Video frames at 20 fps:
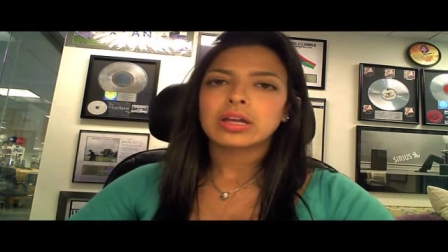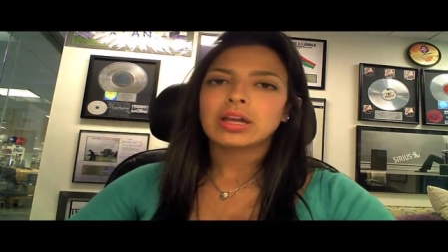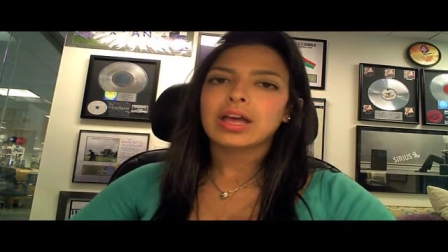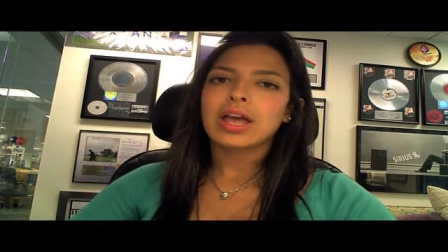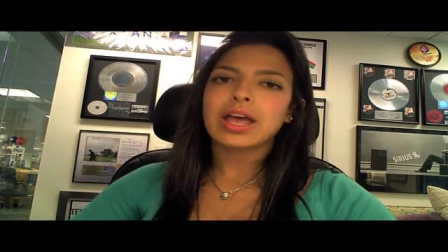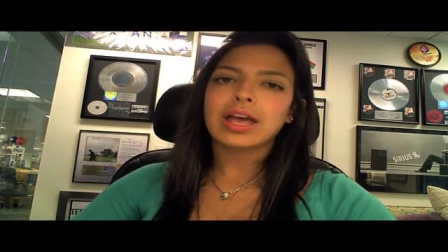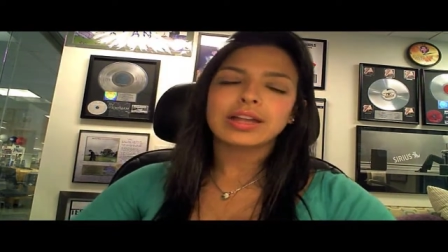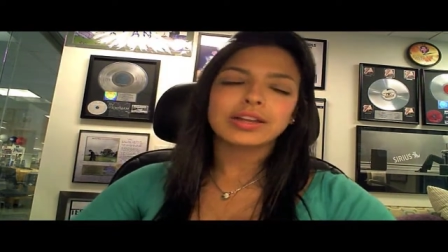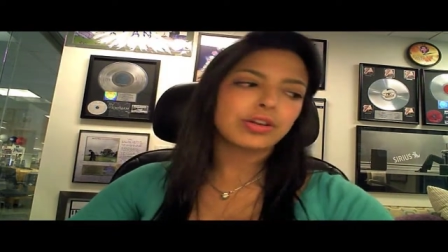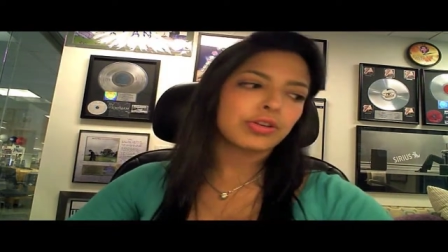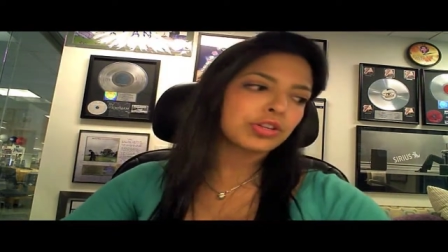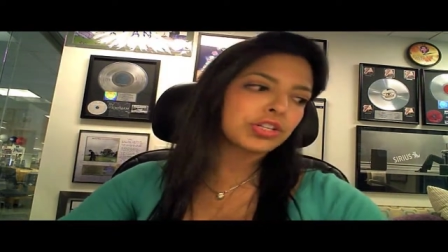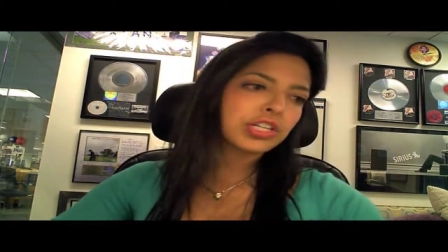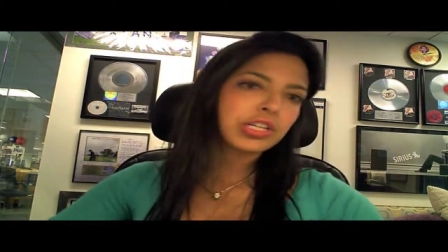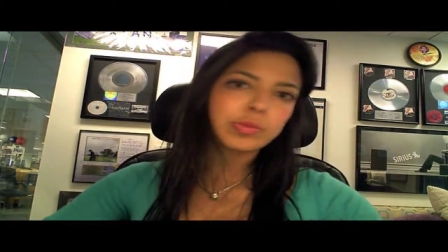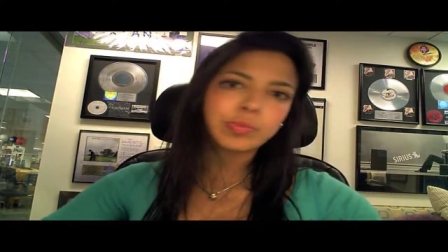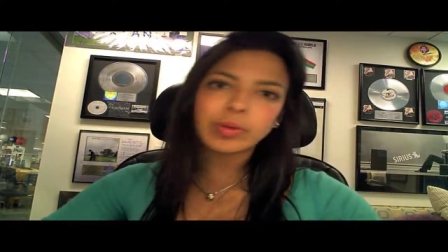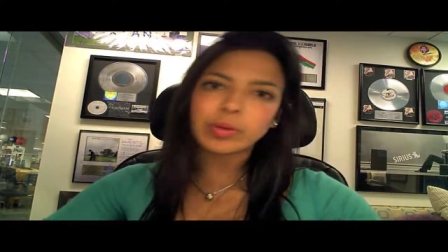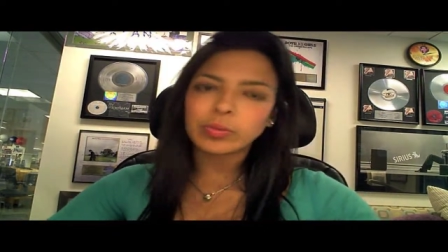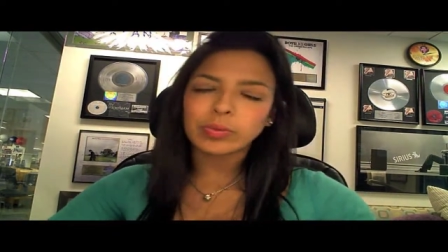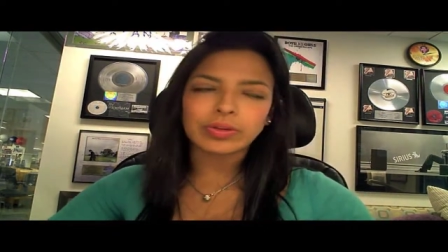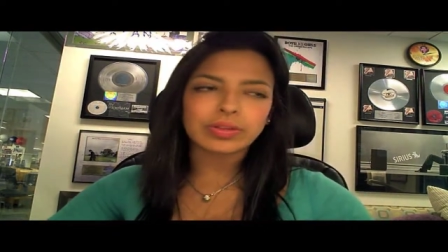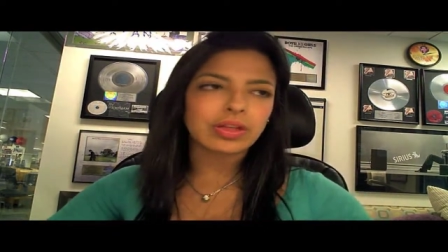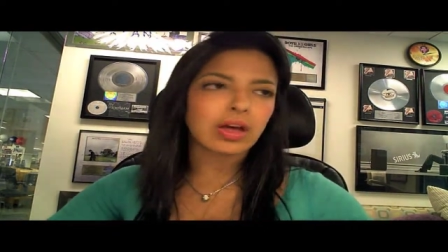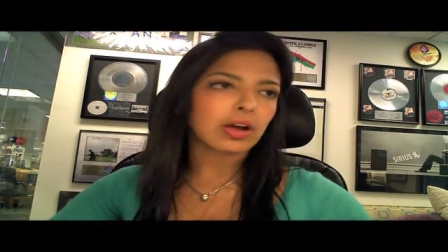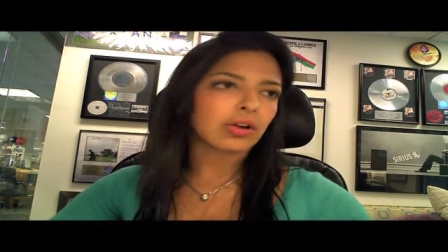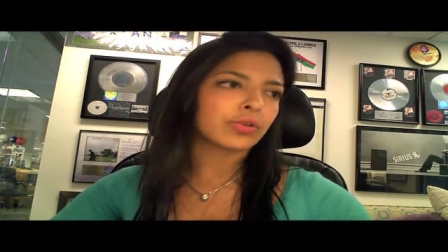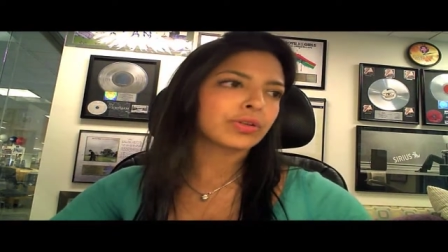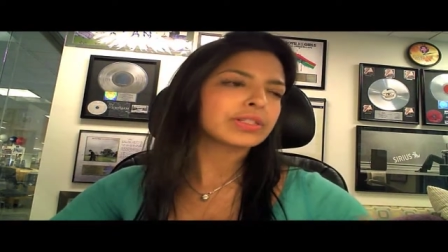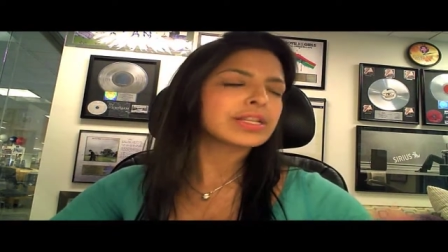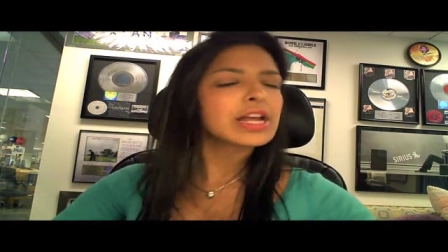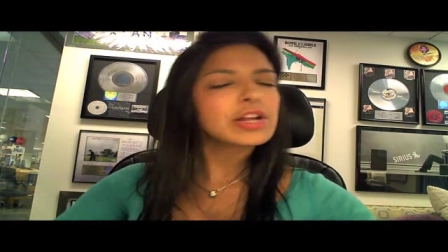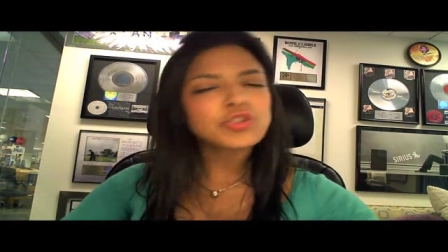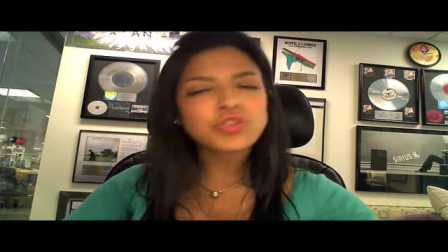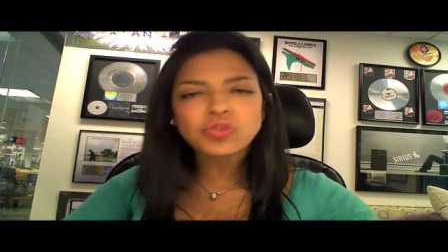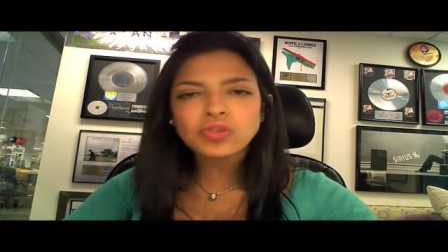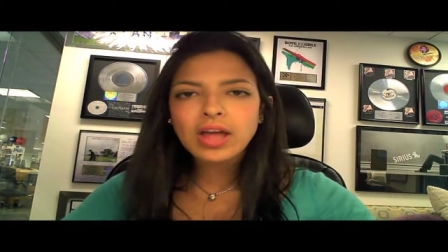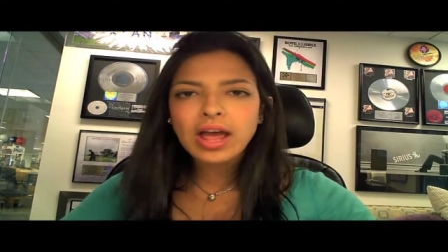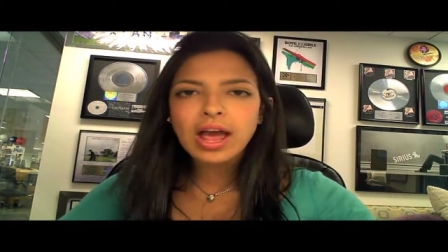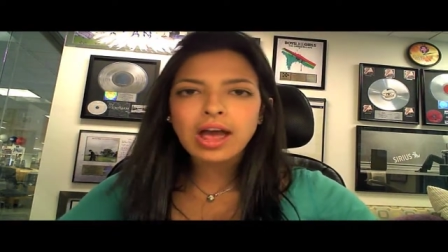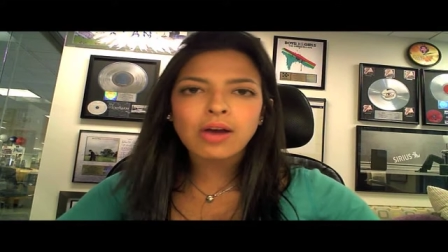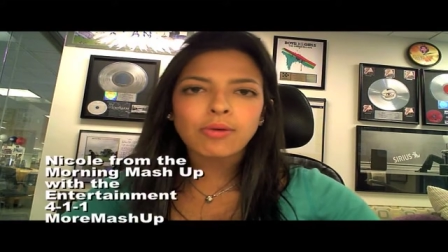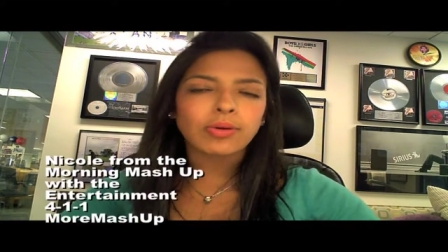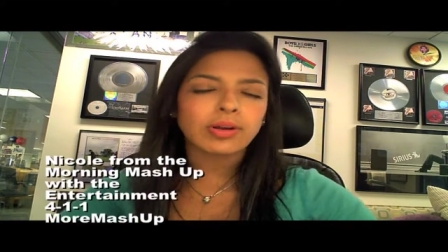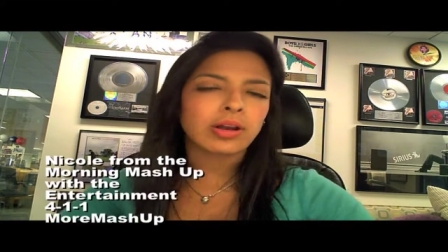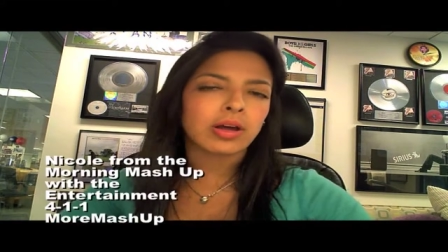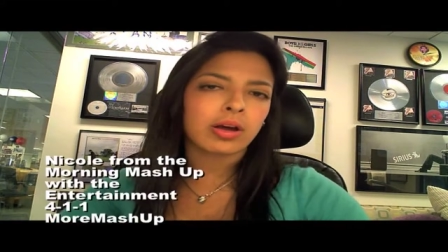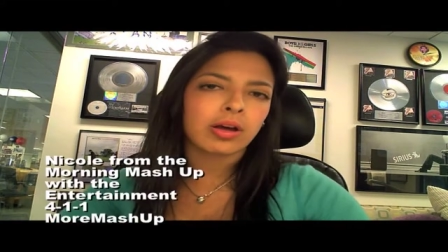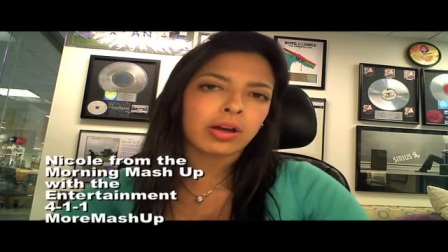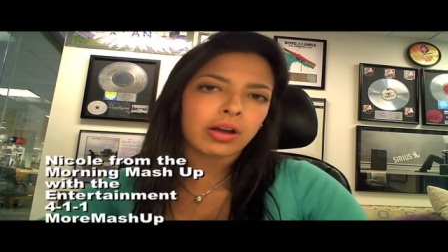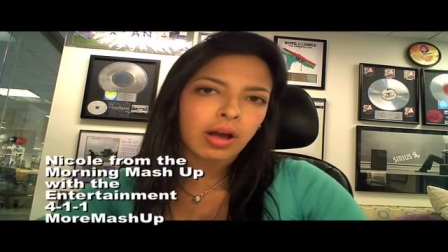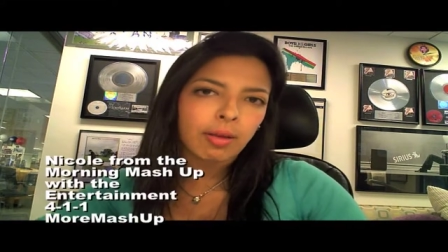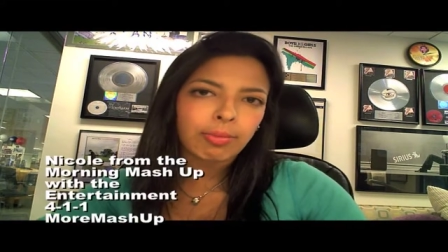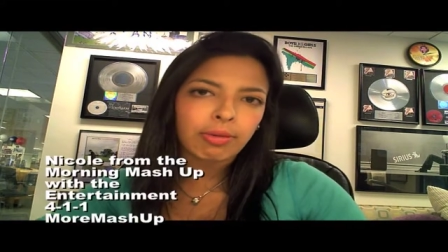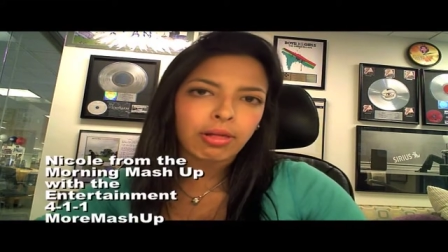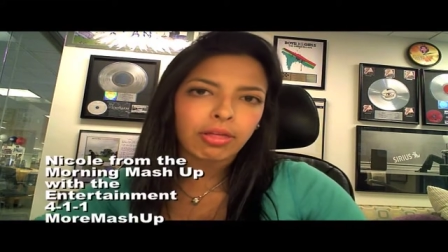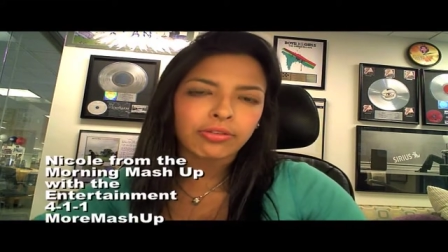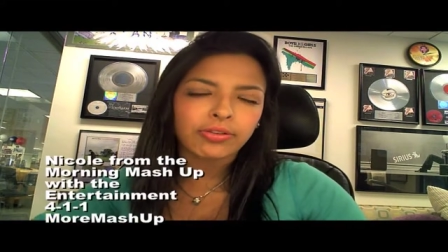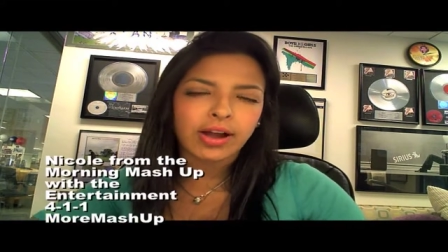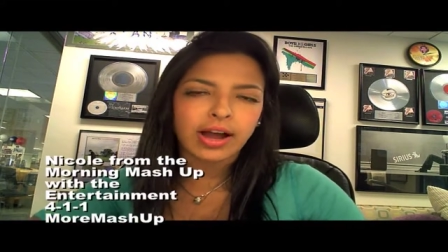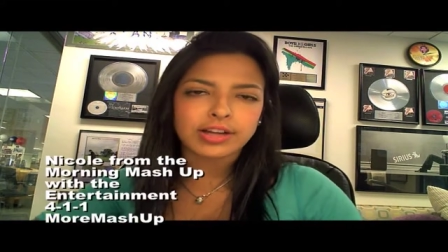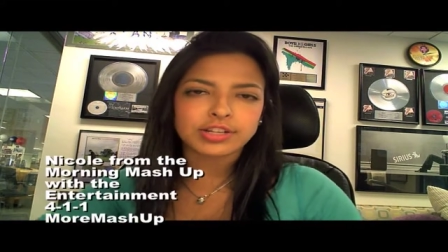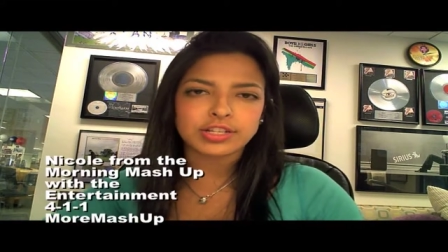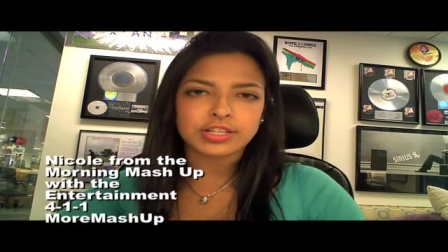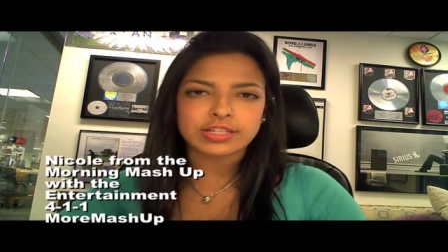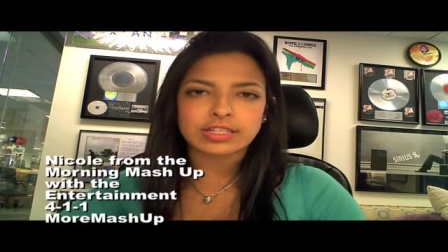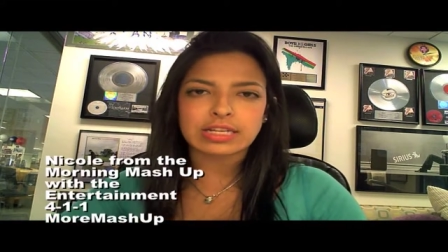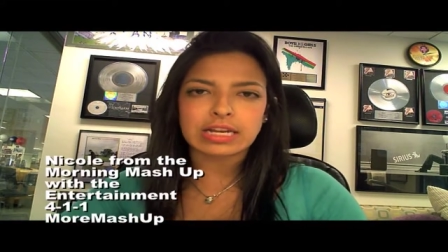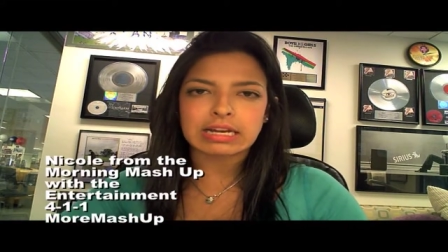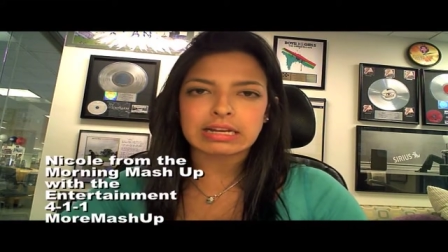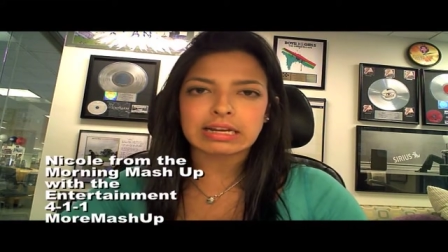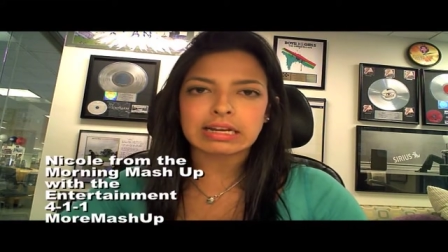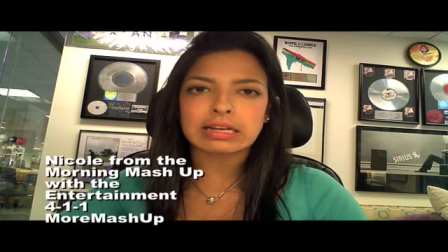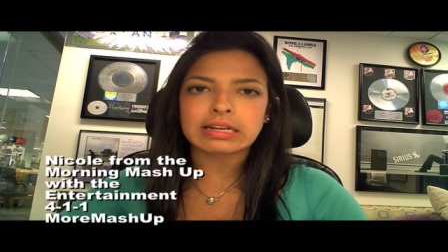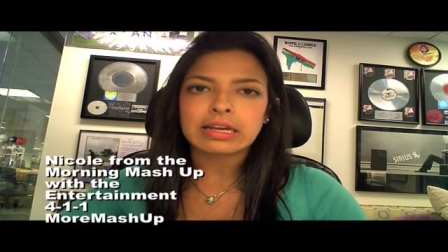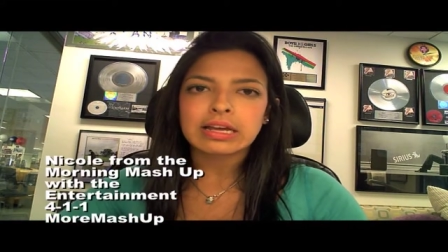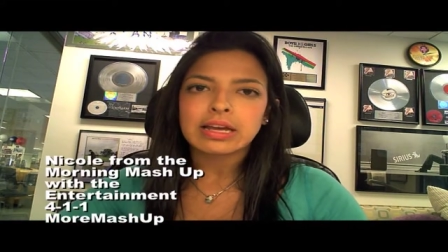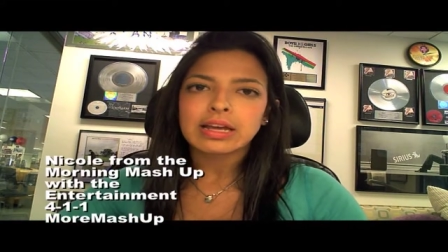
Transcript: And, you know, she's been with uh, Criss Angel now and a couple other guys she's dated.